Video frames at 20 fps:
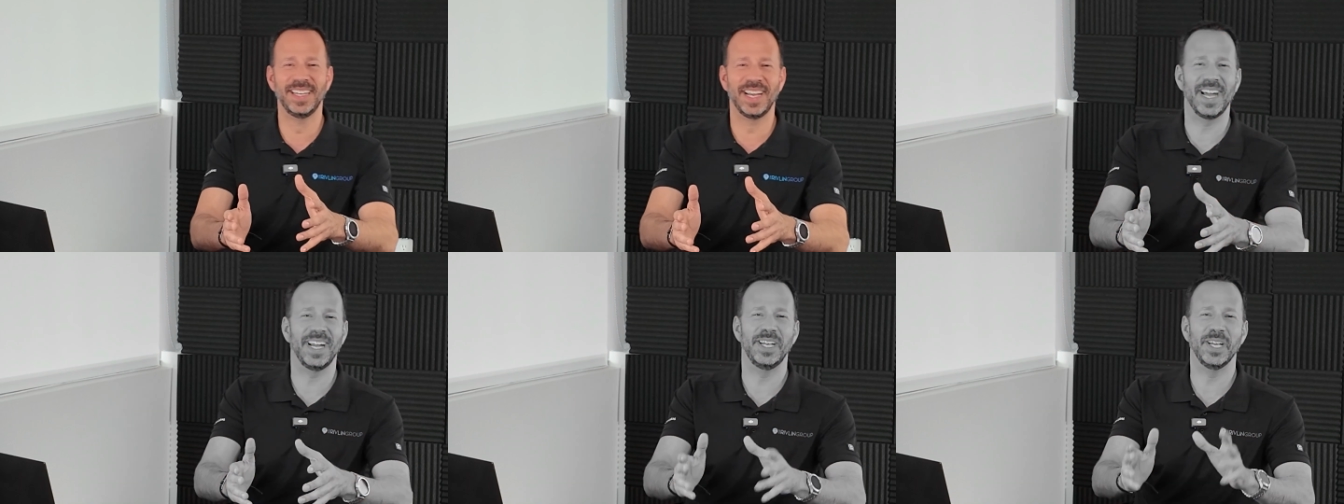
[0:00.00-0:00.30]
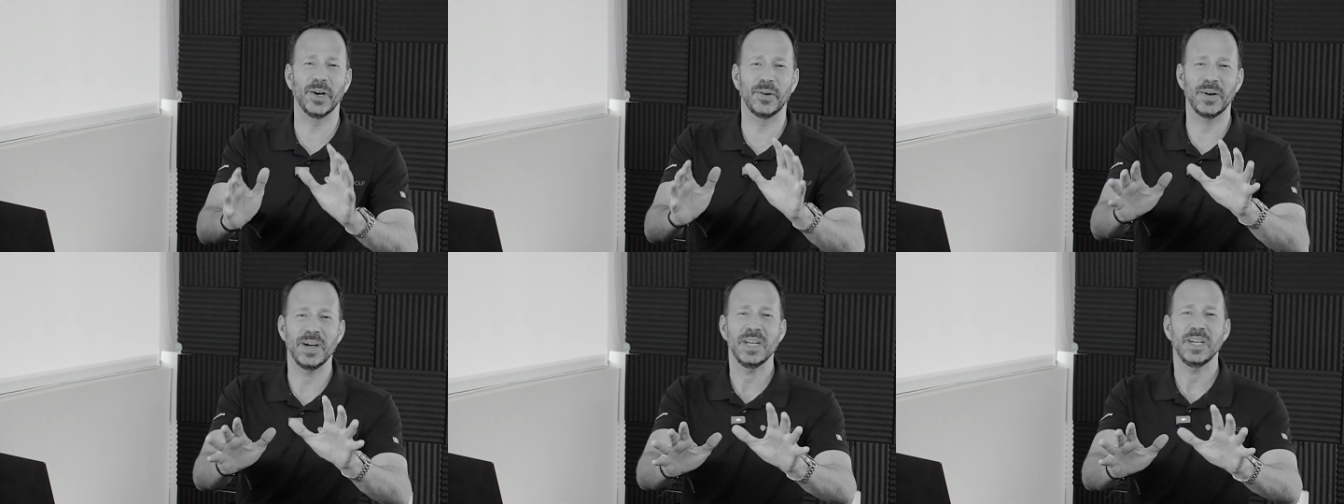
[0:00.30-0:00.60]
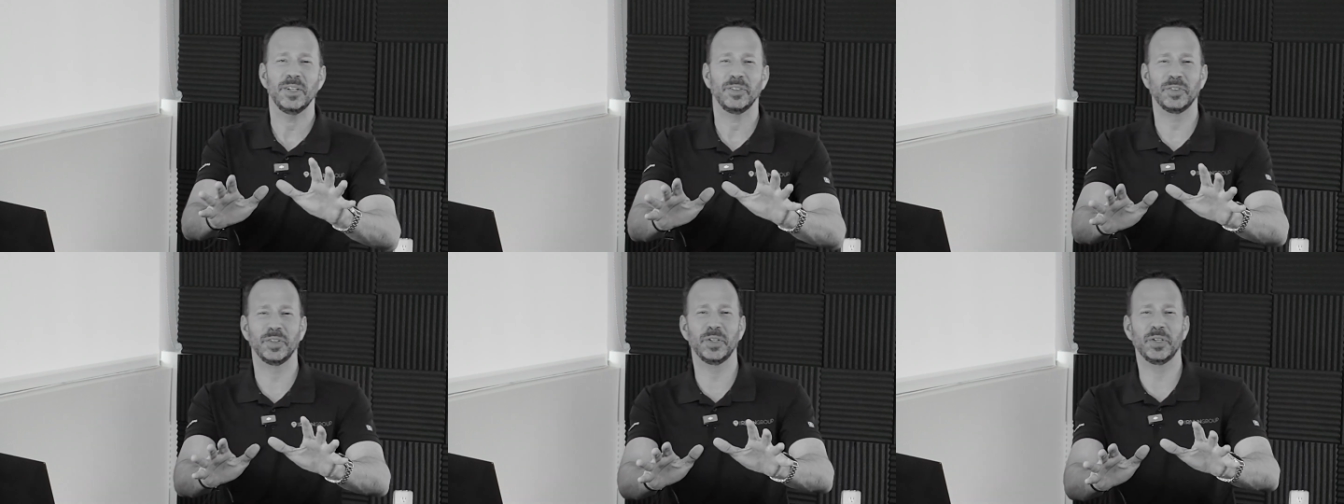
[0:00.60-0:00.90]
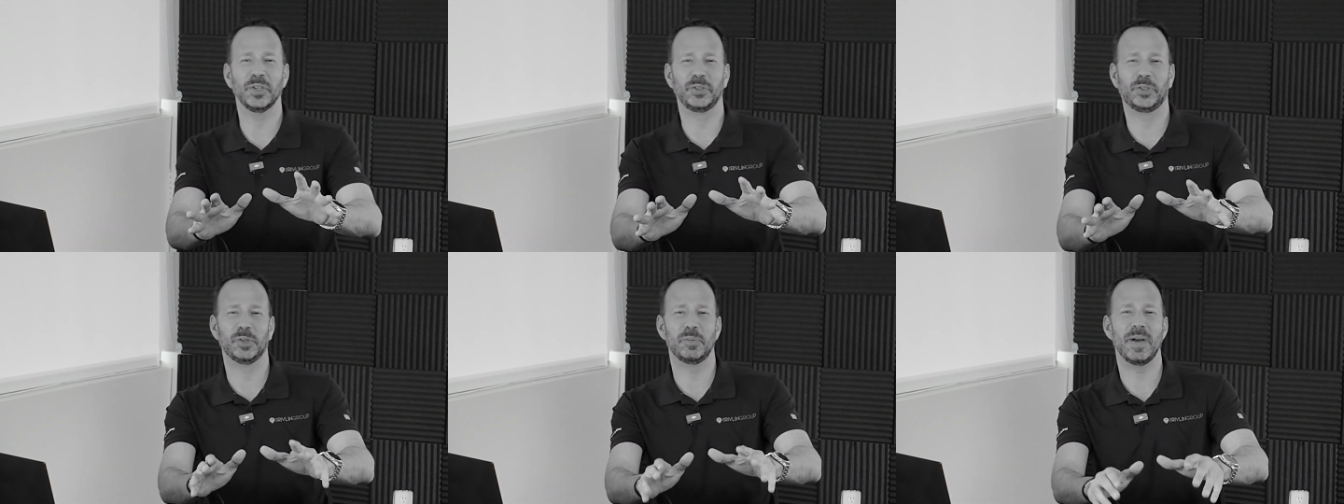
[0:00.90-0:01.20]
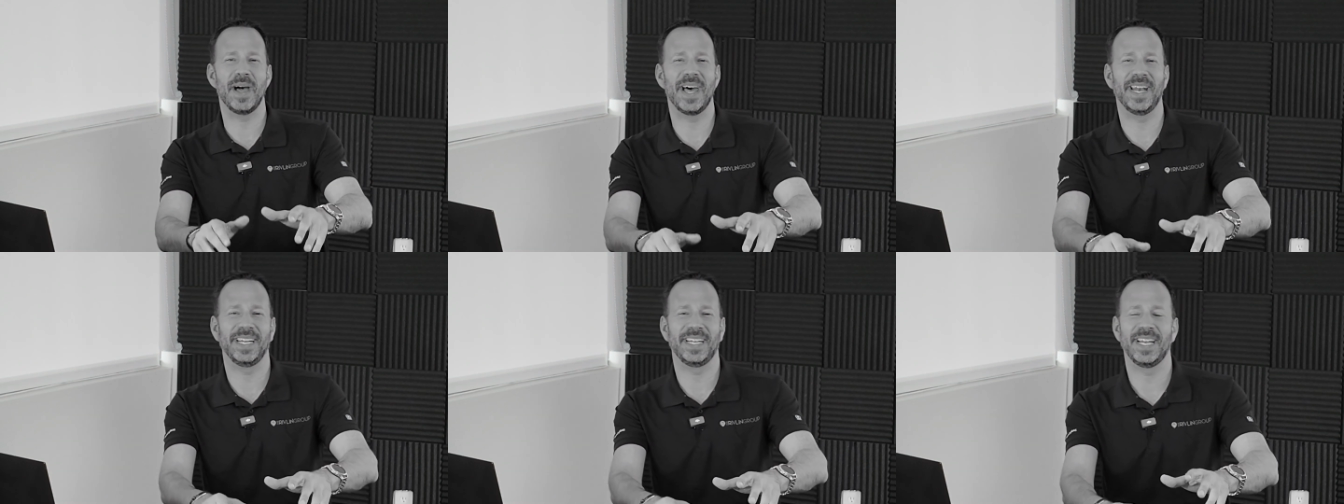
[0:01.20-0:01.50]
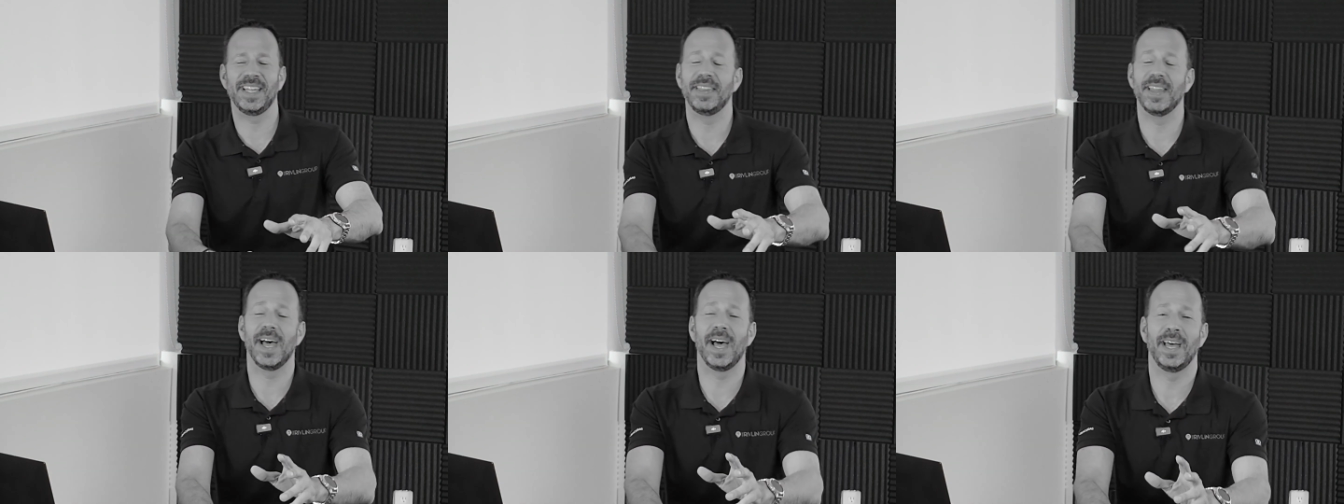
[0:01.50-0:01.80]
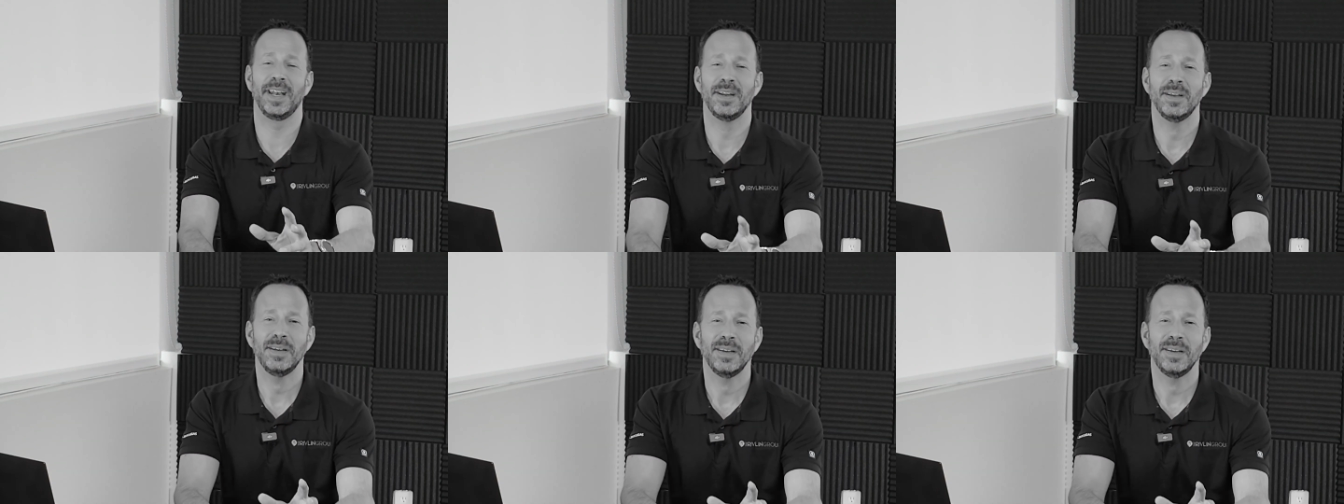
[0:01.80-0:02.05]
I know, it's a little dramatic in that.